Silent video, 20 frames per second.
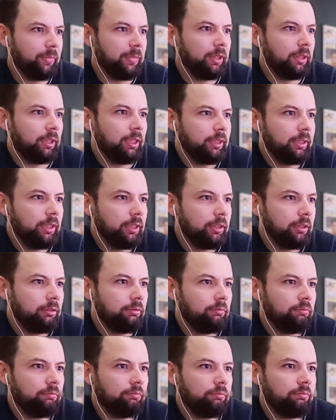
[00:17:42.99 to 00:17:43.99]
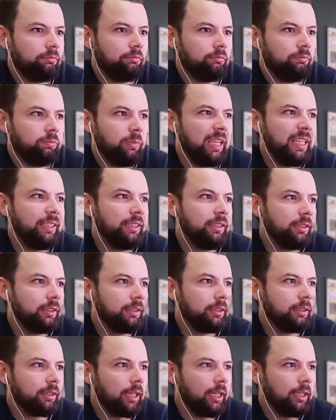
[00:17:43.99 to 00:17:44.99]
This is...
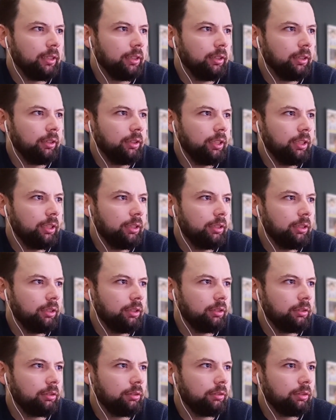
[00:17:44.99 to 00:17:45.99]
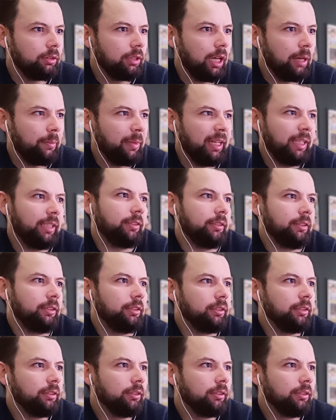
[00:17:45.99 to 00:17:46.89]
Insanely amazing.